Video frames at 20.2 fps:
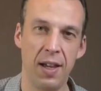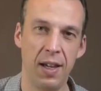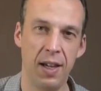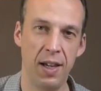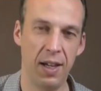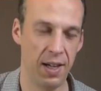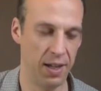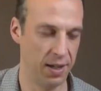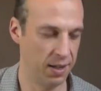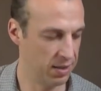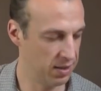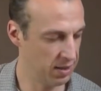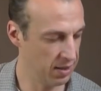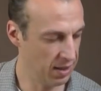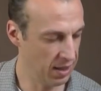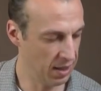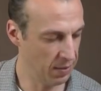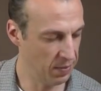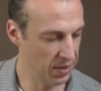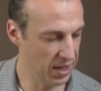And
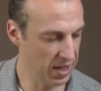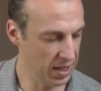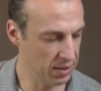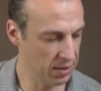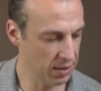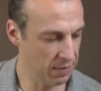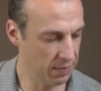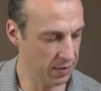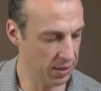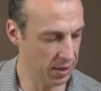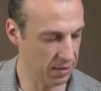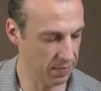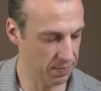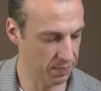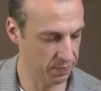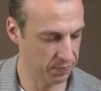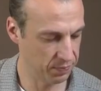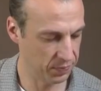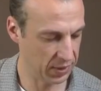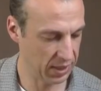at the end of the
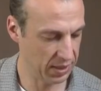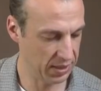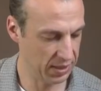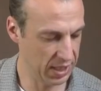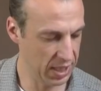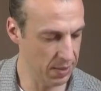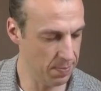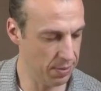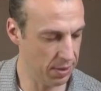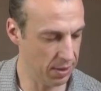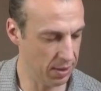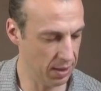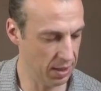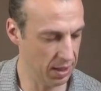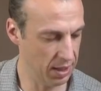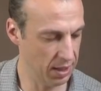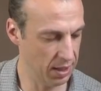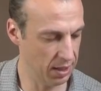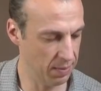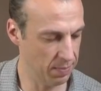D part,
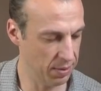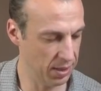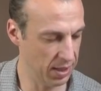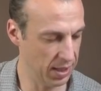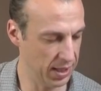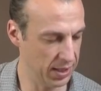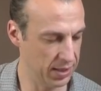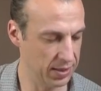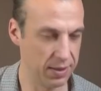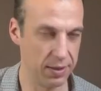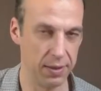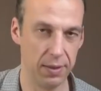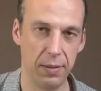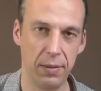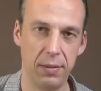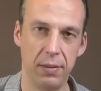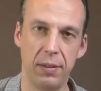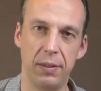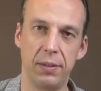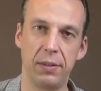he plays
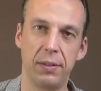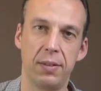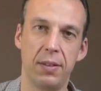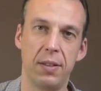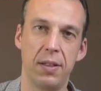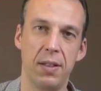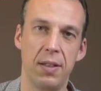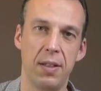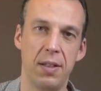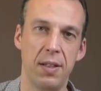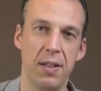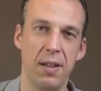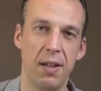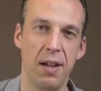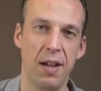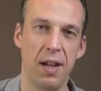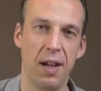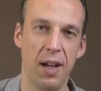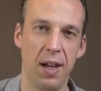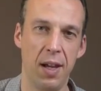
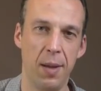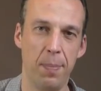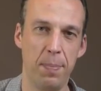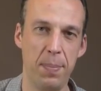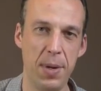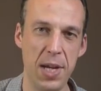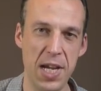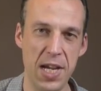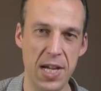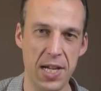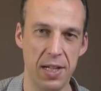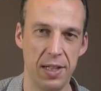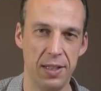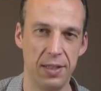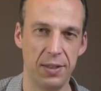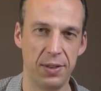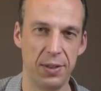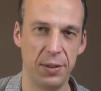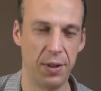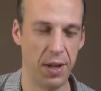a B.
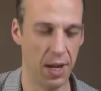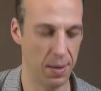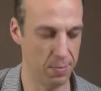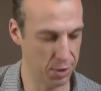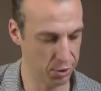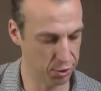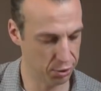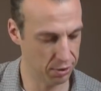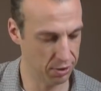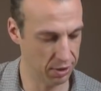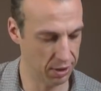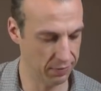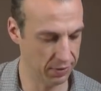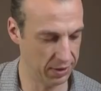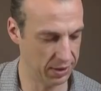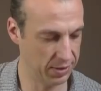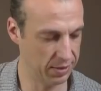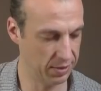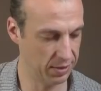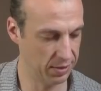So I'm not sure if
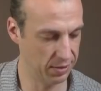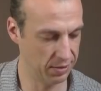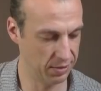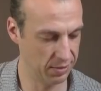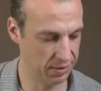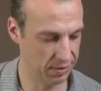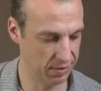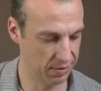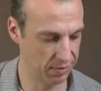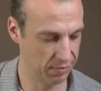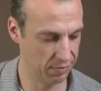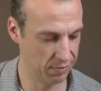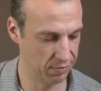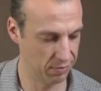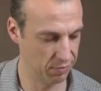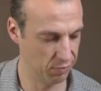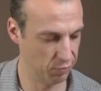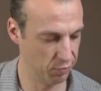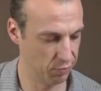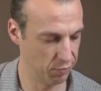it's on
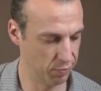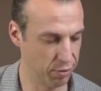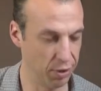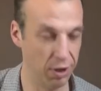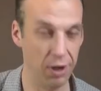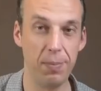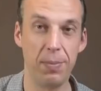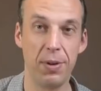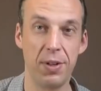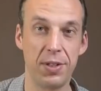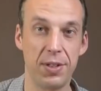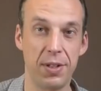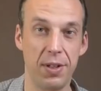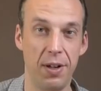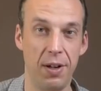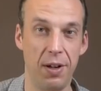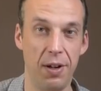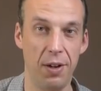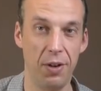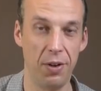purpose
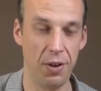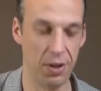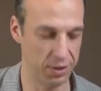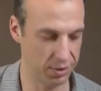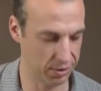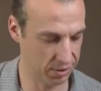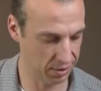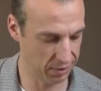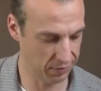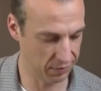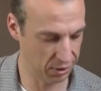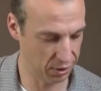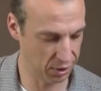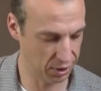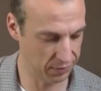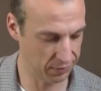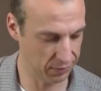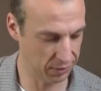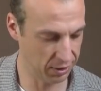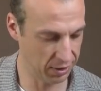or not, if you
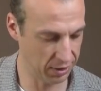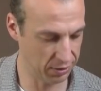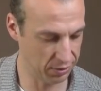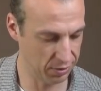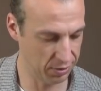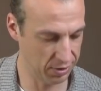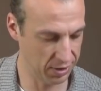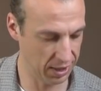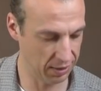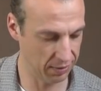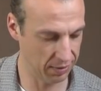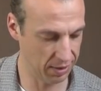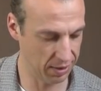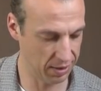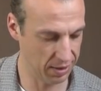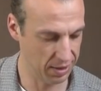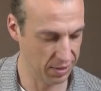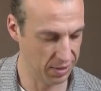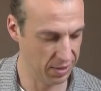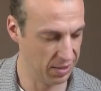just forgot to take the
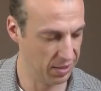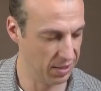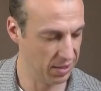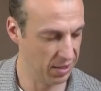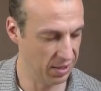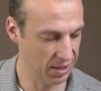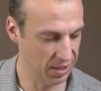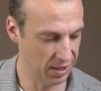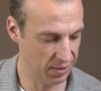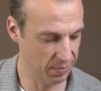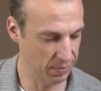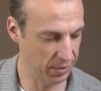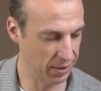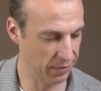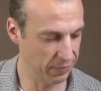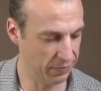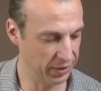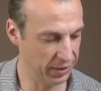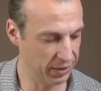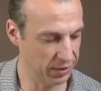uh,
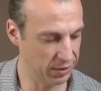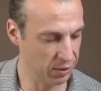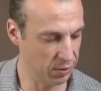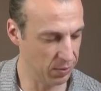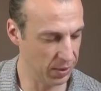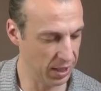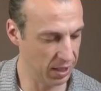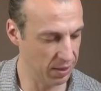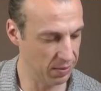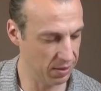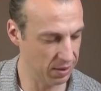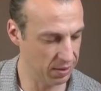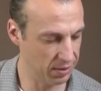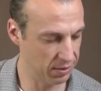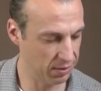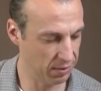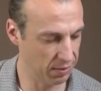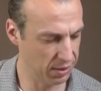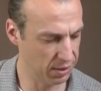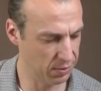middle finger away.
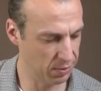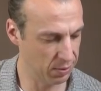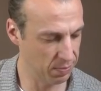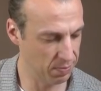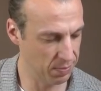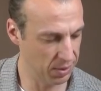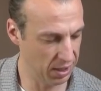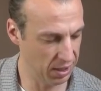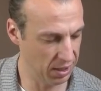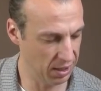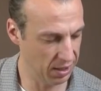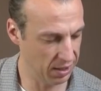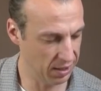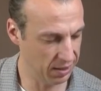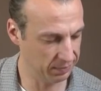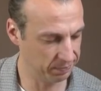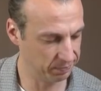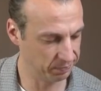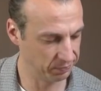So this would be, uh,